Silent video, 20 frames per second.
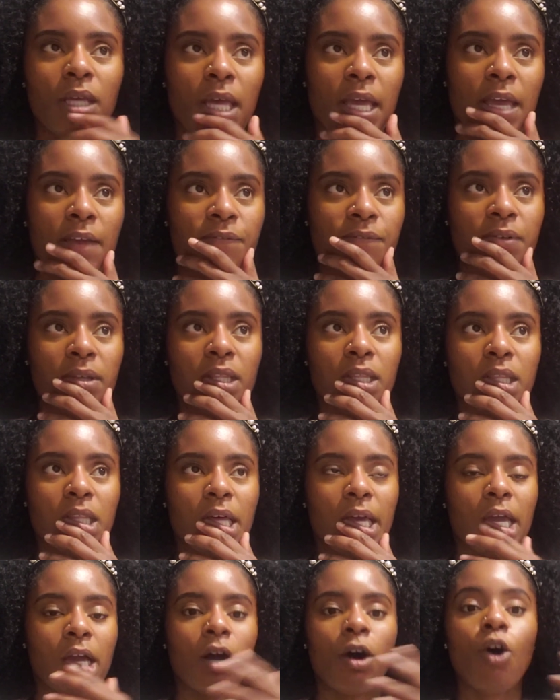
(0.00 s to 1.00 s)
and feeling
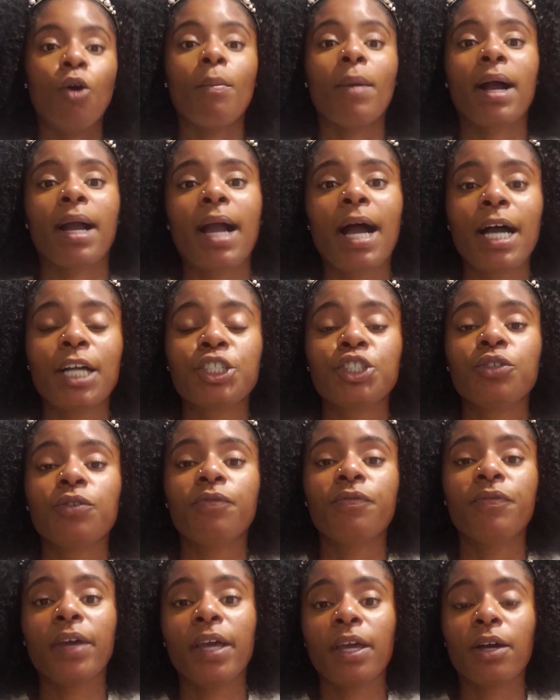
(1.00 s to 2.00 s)
like, oh my gosh, you
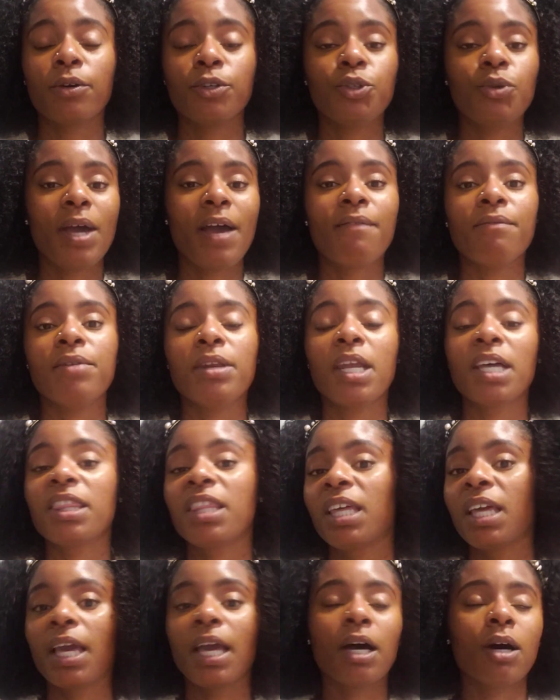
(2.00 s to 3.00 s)
fail. You have
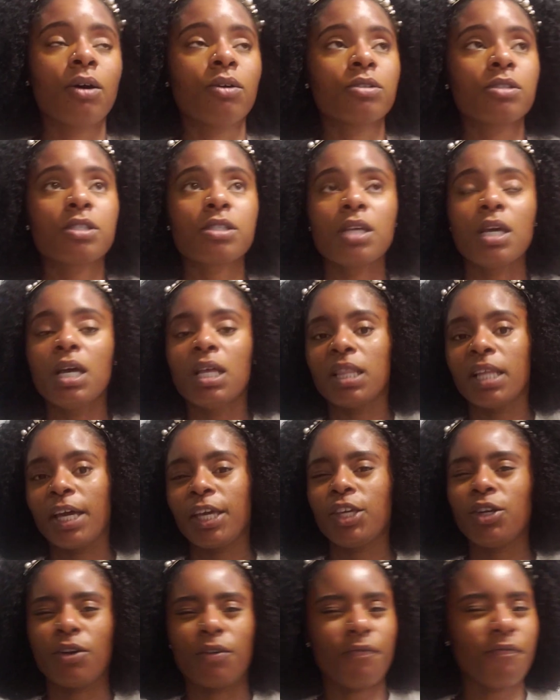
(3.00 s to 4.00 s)
nothing else.
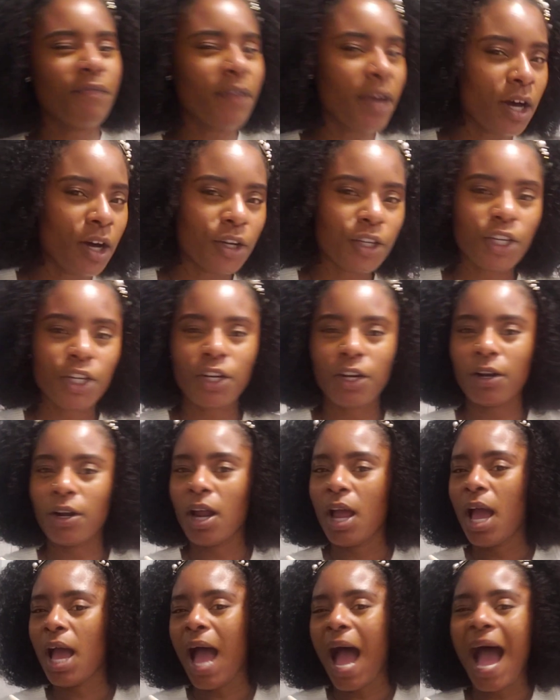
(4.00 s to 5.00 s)
Like you're a failure.
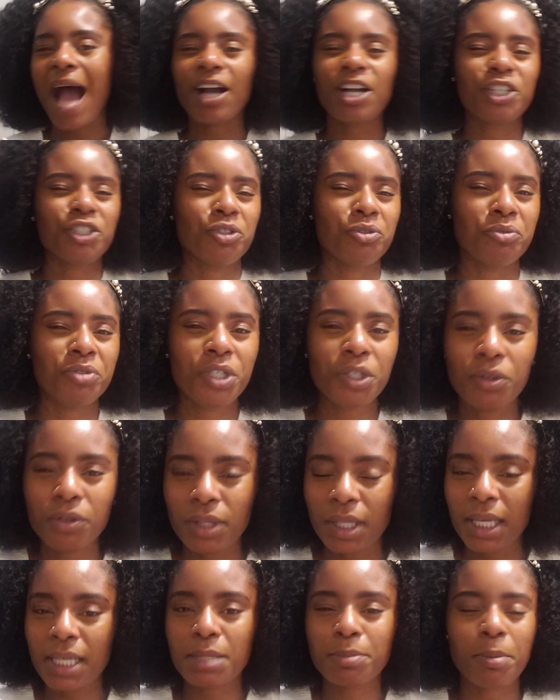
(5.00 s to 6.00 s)
How could you do
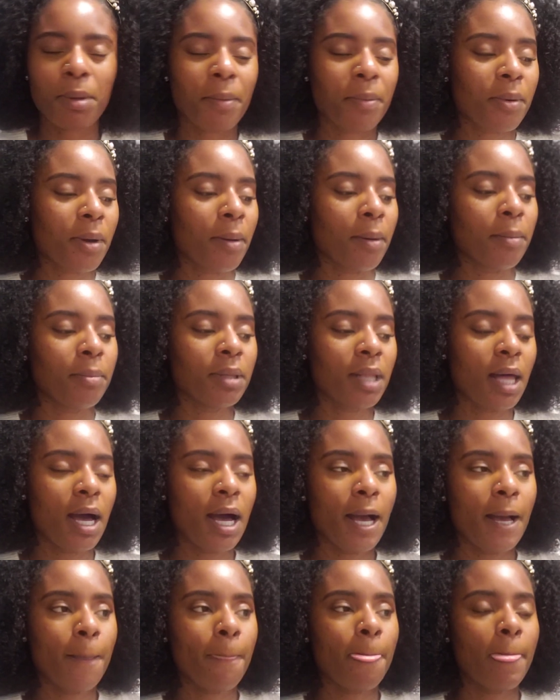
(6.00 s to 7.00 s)
this? Blah, blah, blah,
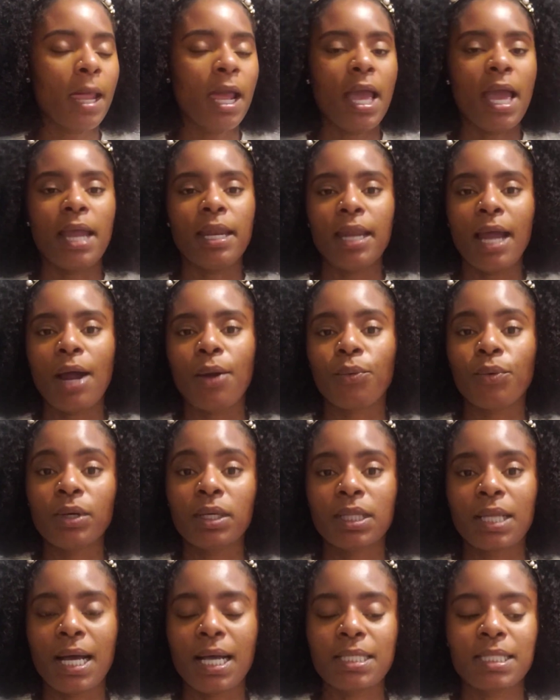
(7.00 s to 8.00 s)
blah. And not
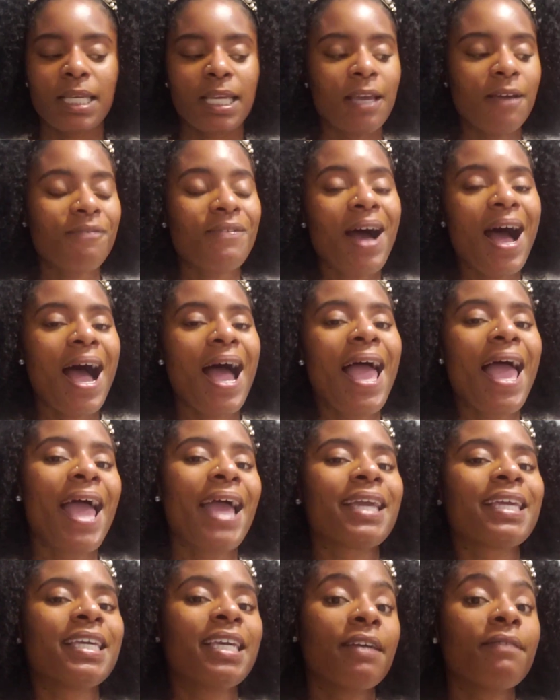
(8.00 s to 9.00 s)
realizing if I
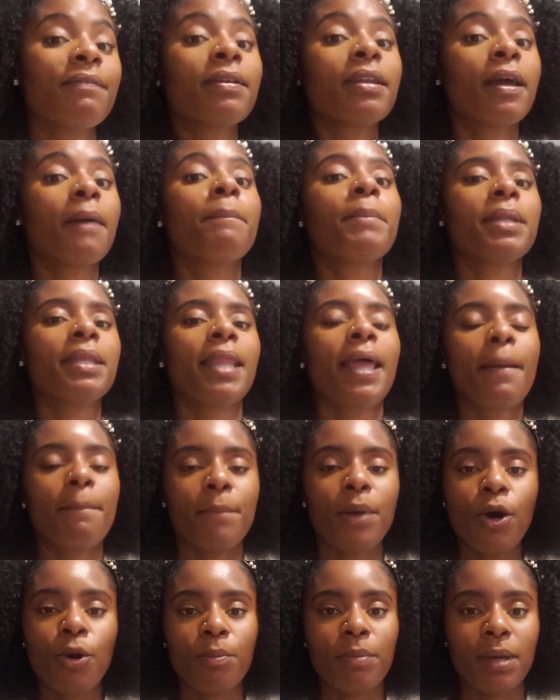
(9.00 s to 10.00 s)
had given up in that
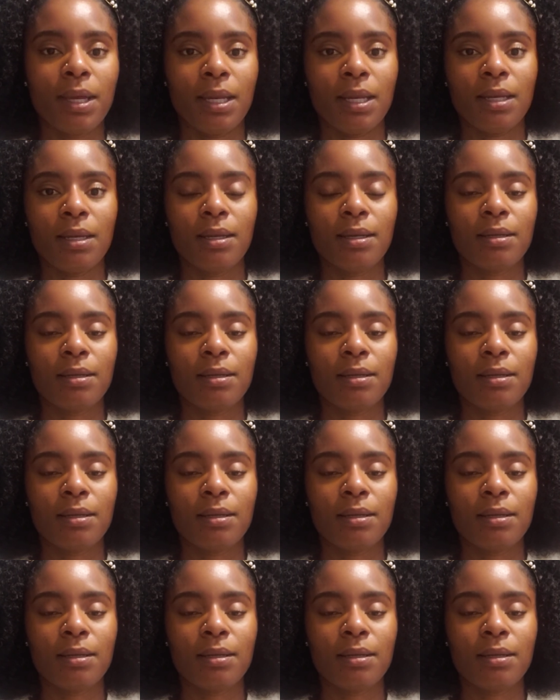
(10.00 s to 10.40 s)
moment,